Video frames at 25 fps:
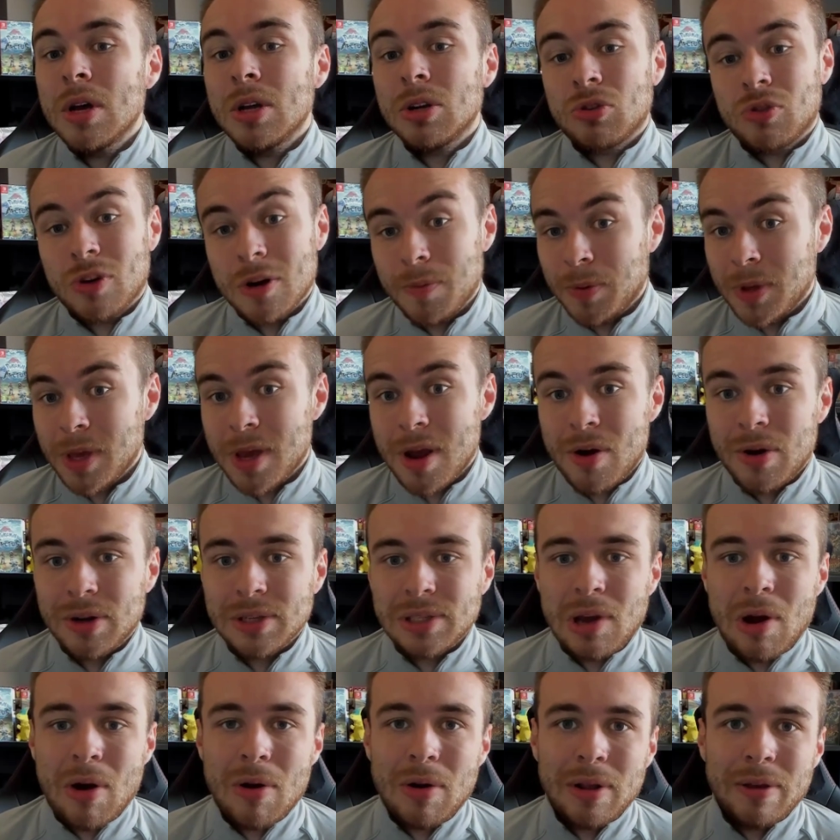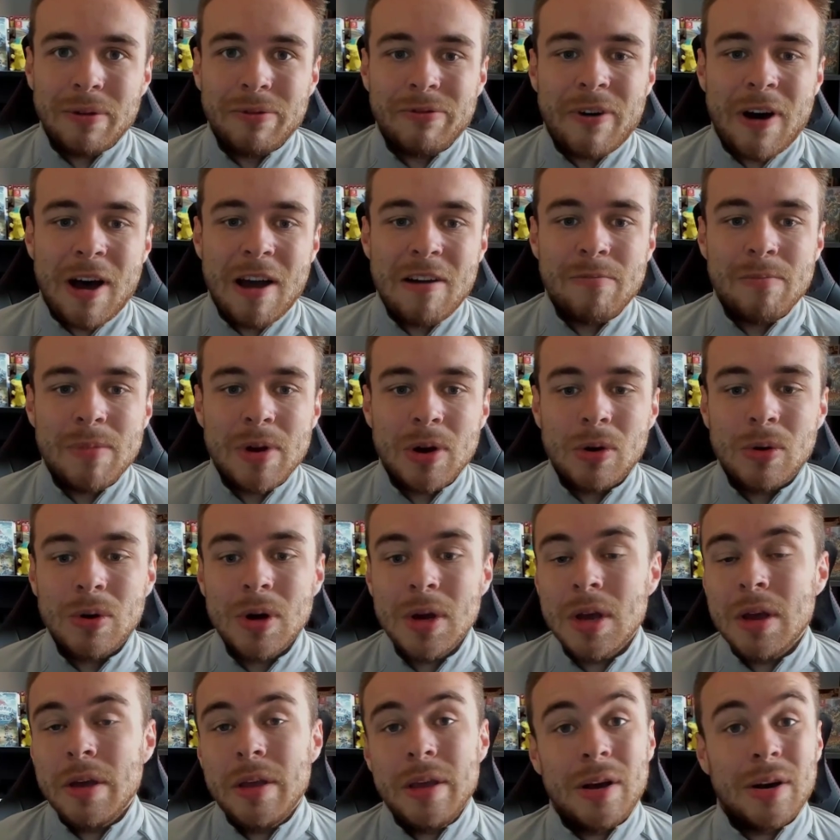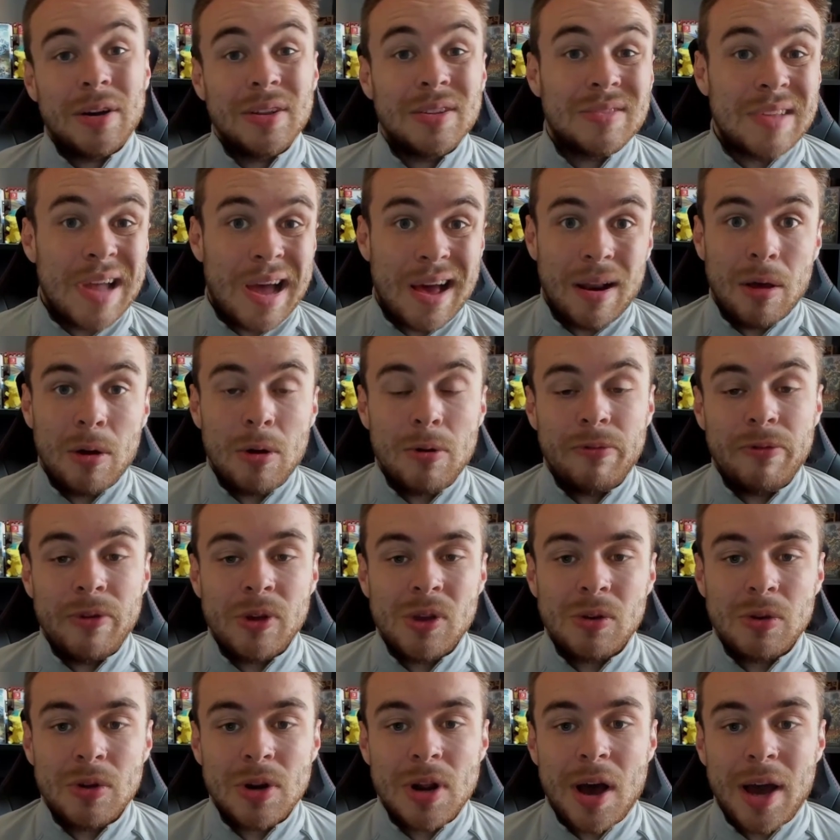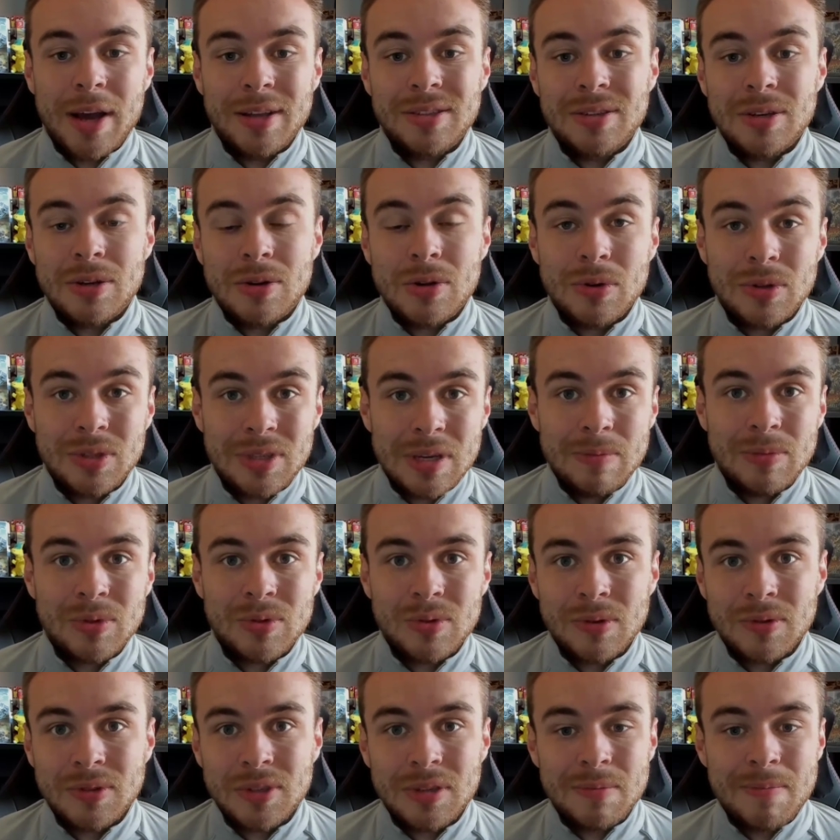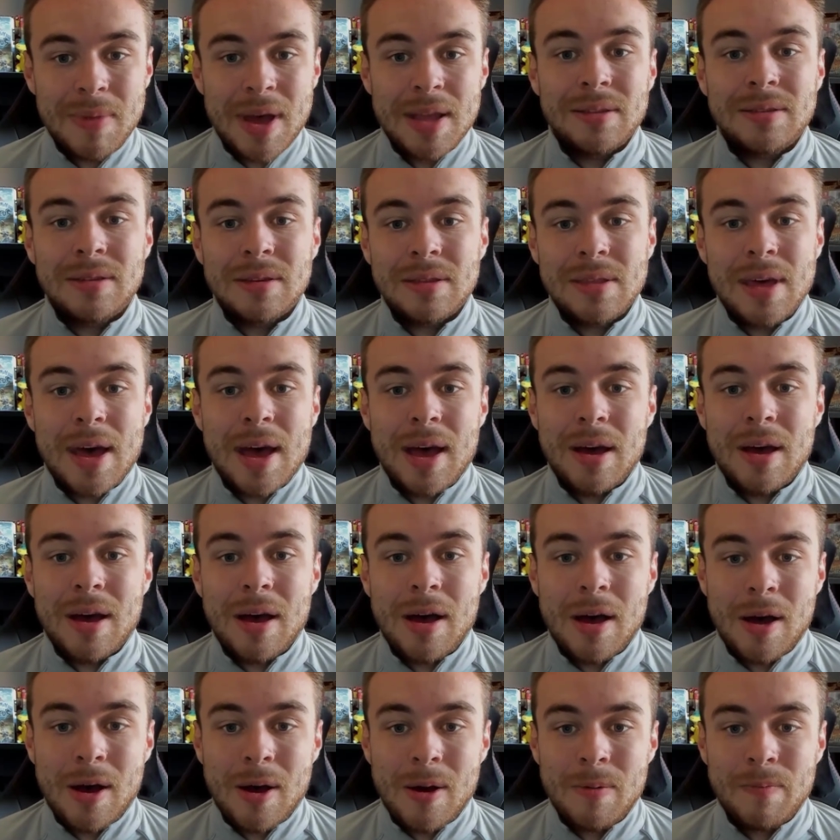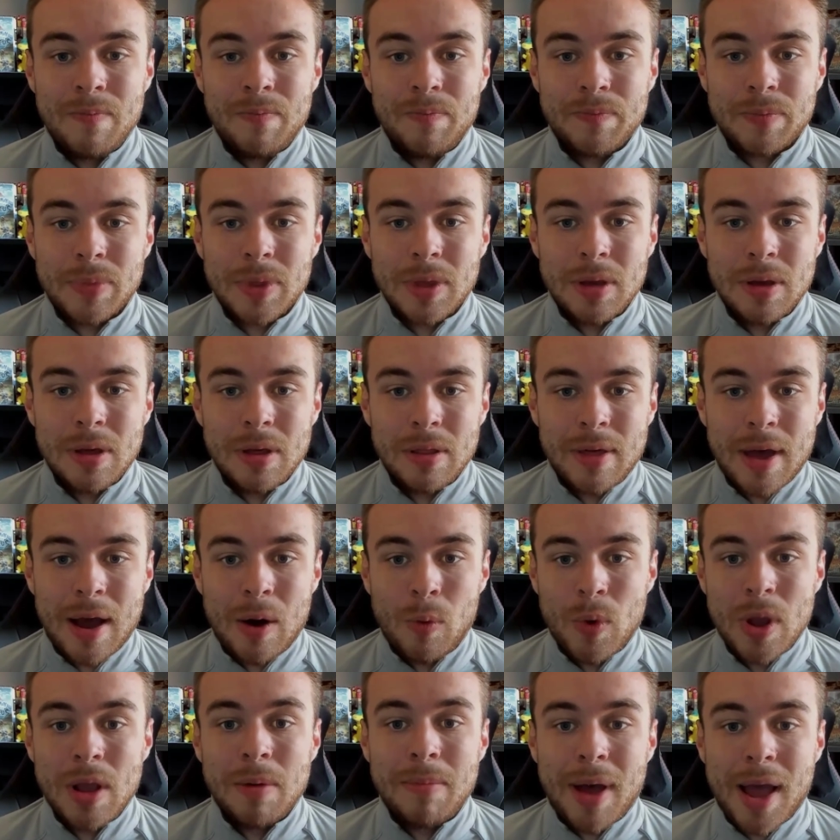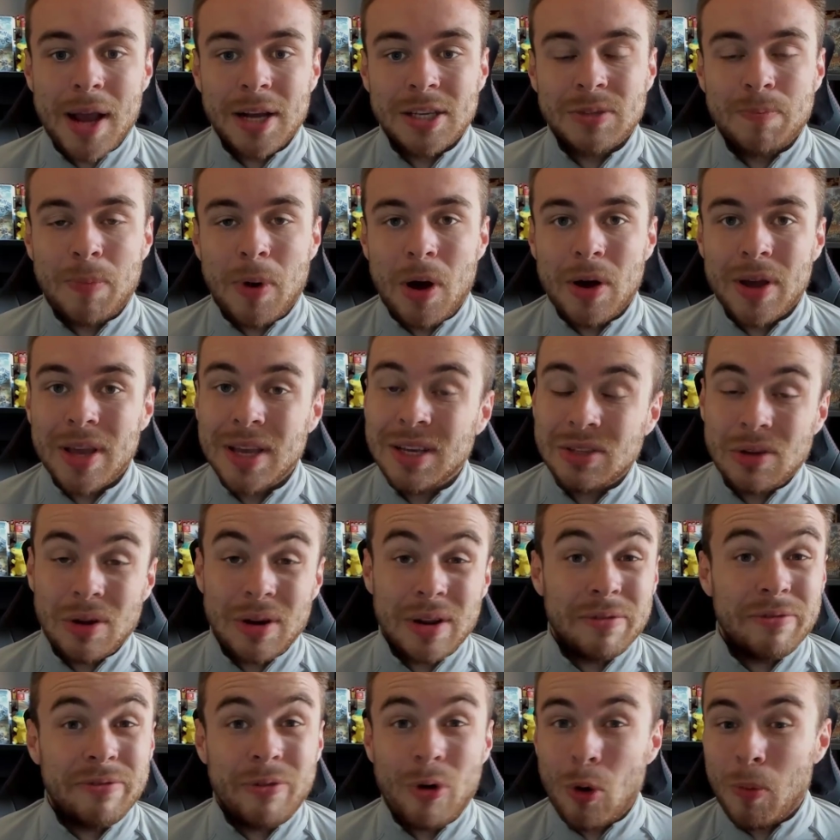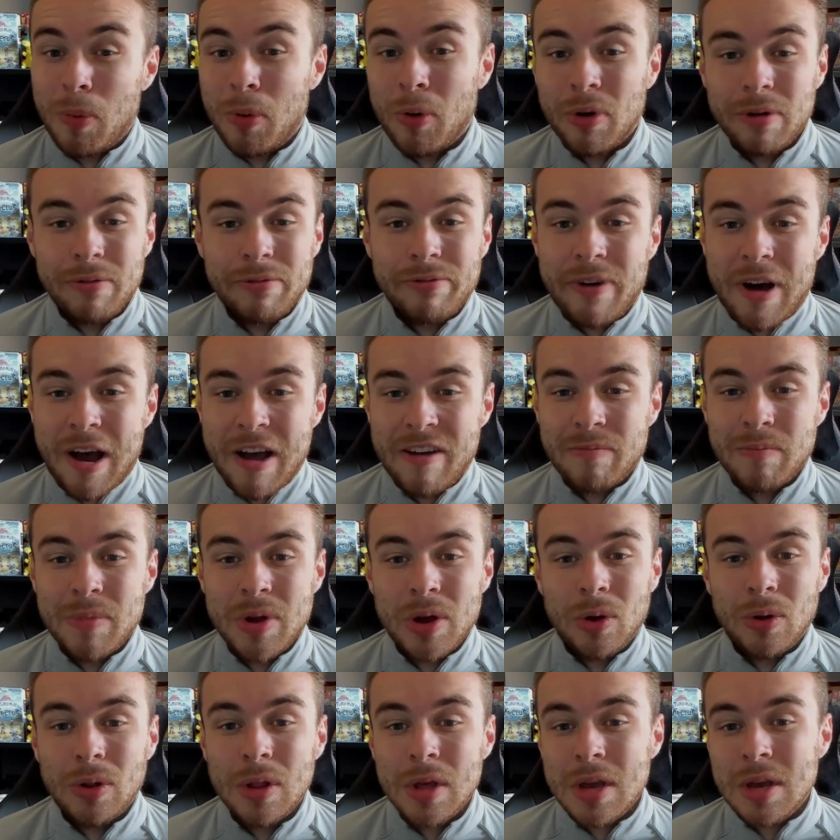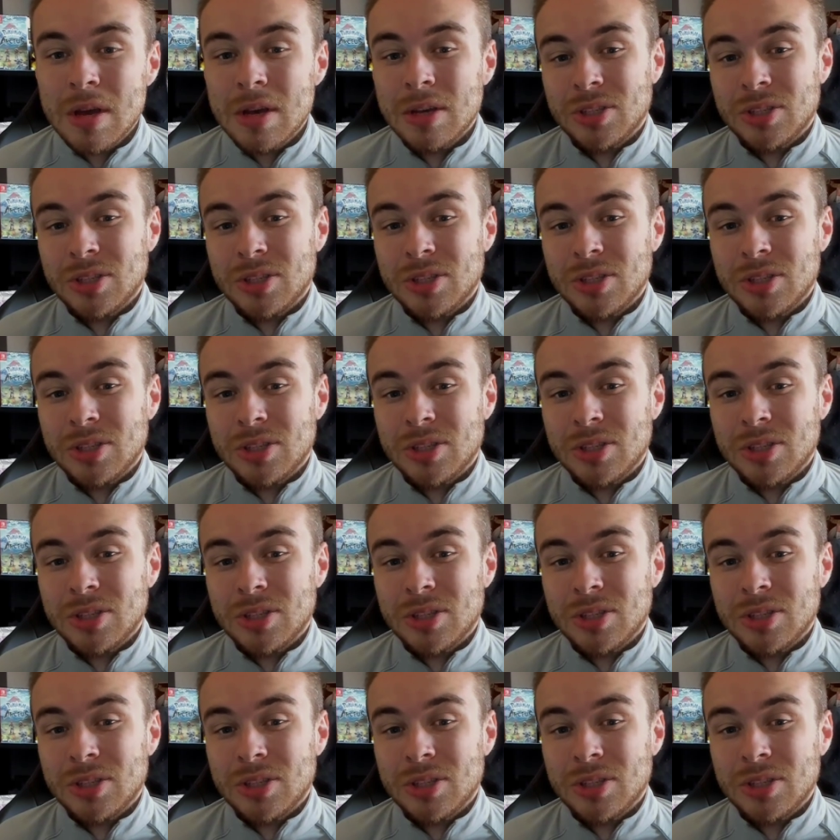Trippier is only 5 mil. You got Dalot for United, who seems to have cemented that that wing-back spot. He's only 4.5 mil.